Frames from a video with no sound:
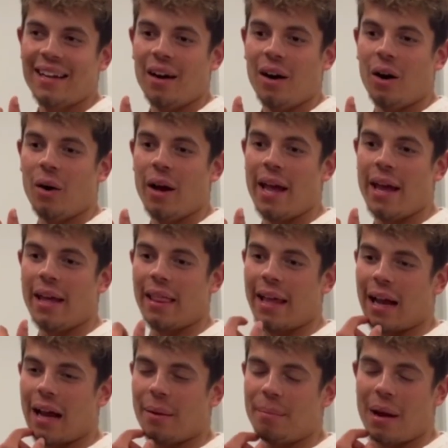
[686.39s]
oh, hey,
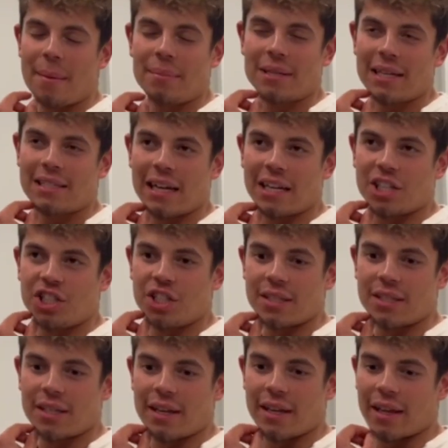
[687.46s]
like, my appetite's kind of
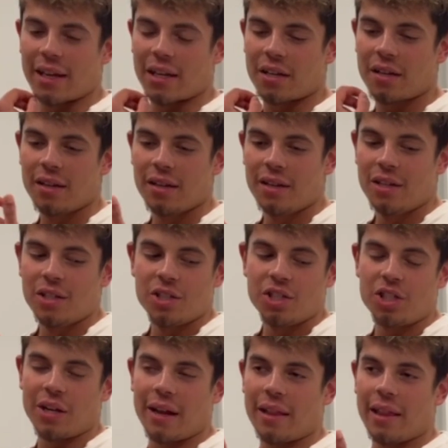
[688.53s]
shit today. Like,
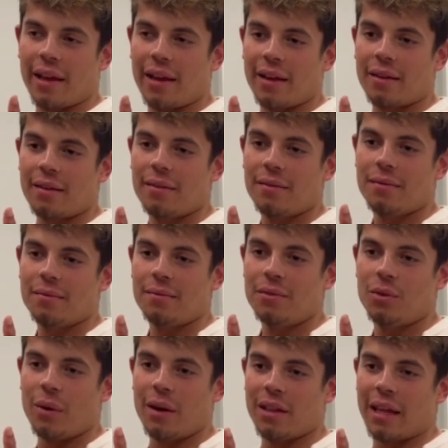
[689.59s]
should
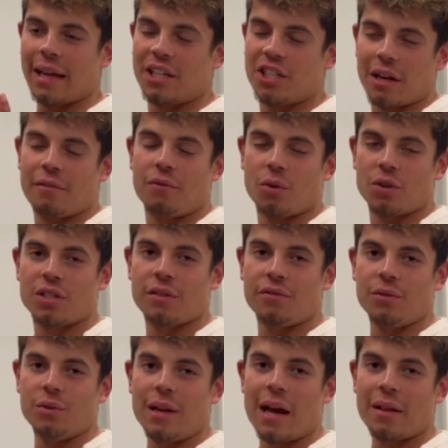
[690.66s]
I force the
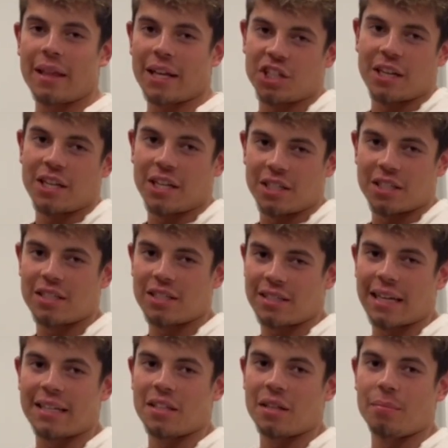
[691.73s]
food down? Like, should I just
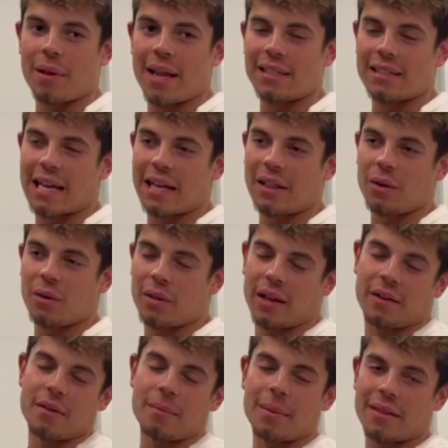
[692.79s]
stick to the plan exactly? Or, like,
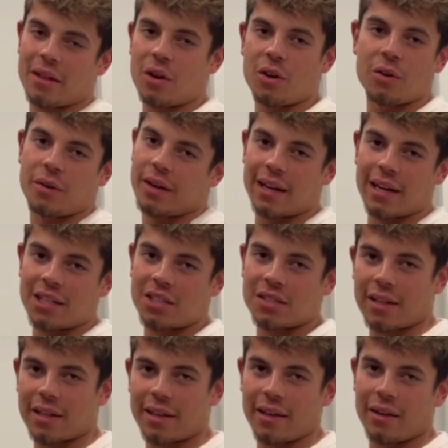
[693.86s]
if I'm not that hungry, can I just,
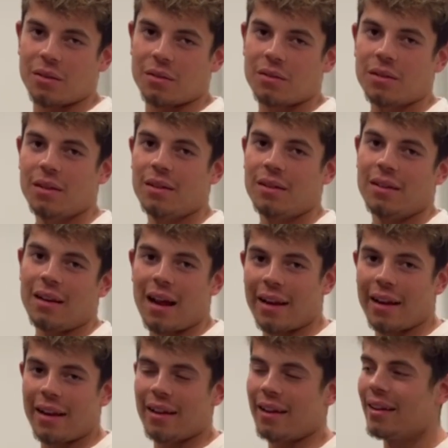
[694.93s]
like, you know, not
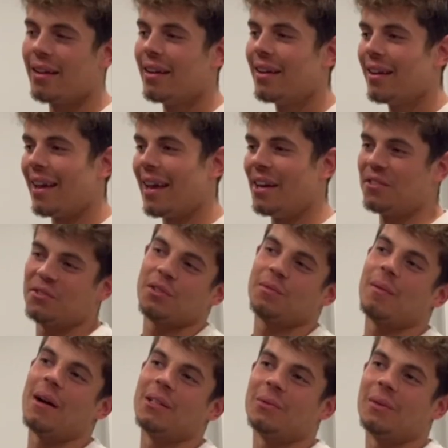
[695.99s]
eat it? And he just
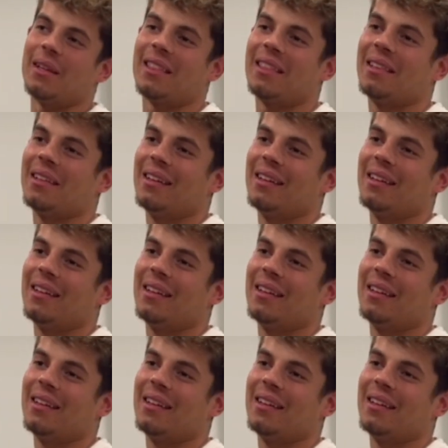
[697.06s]
responded with,